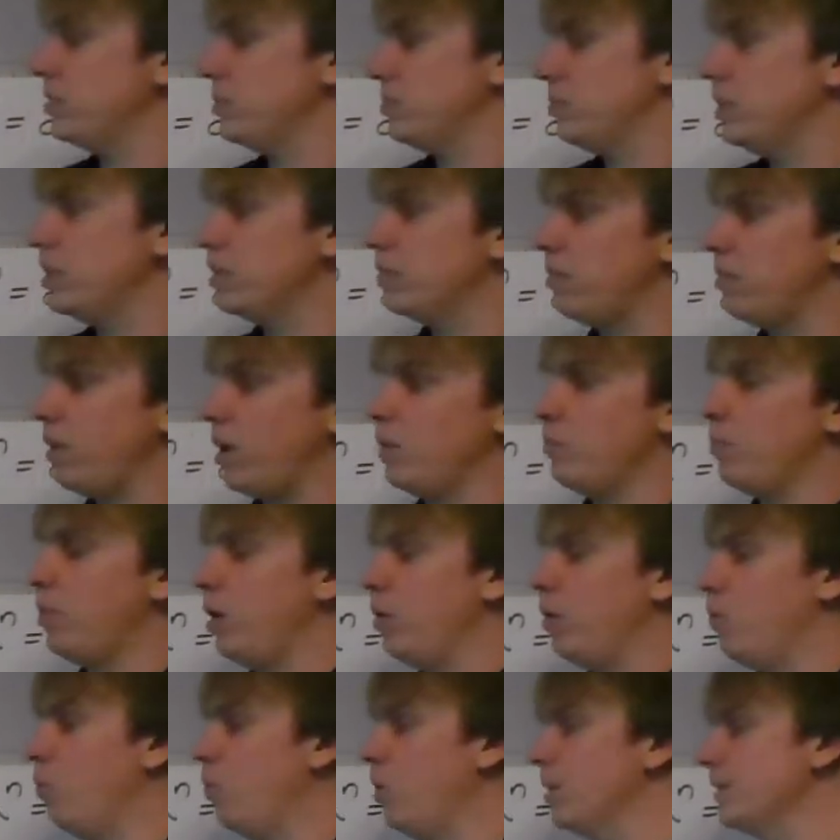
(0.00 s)
3 divided by
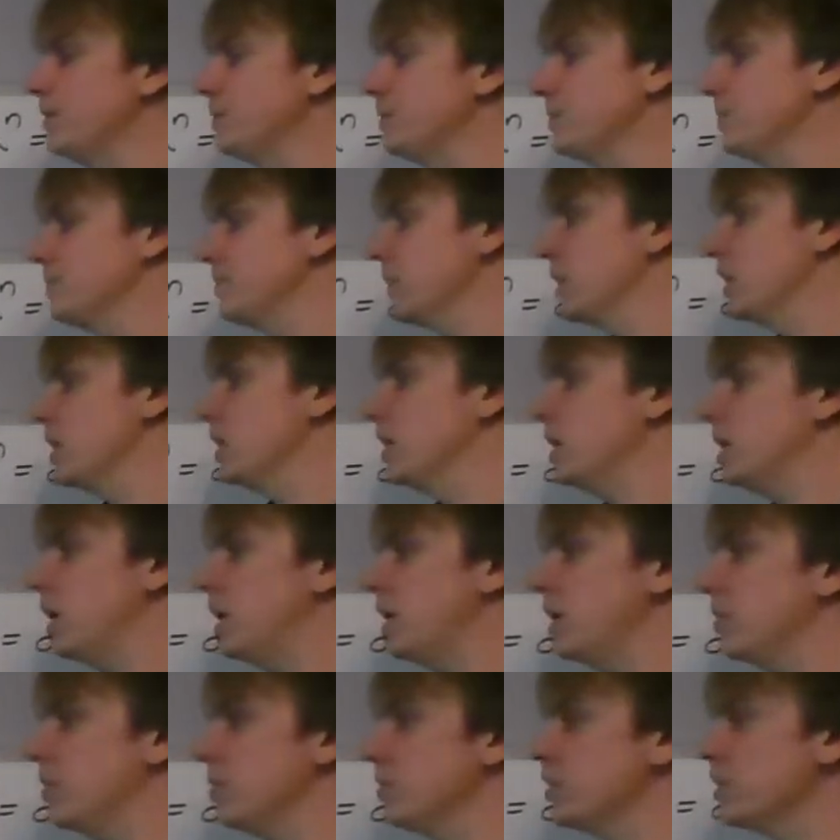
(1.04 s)
1.
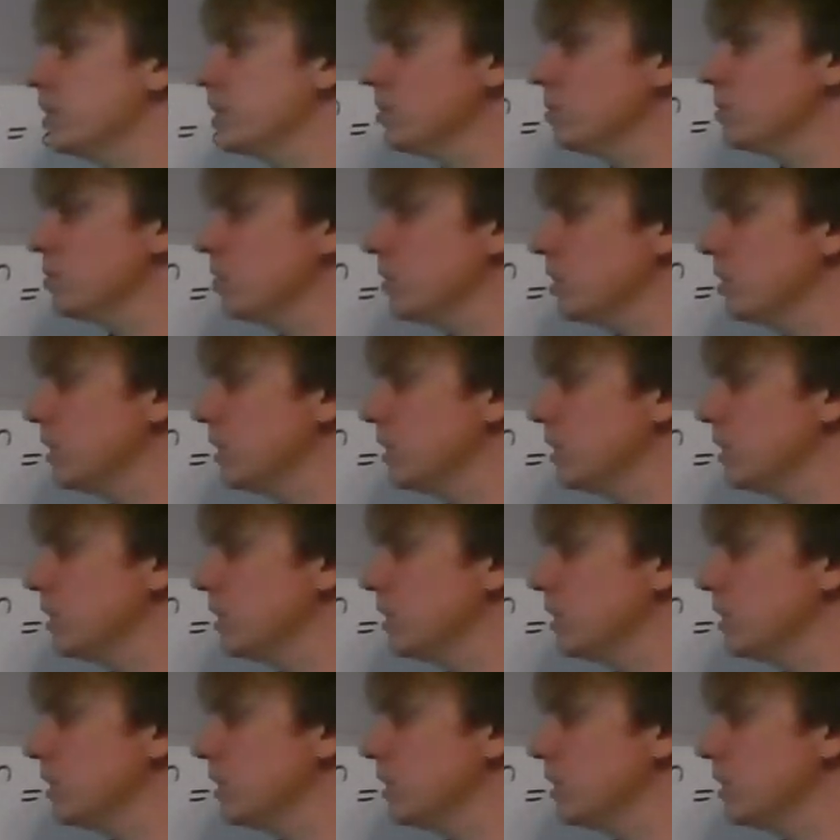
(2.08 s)
I don't think it's really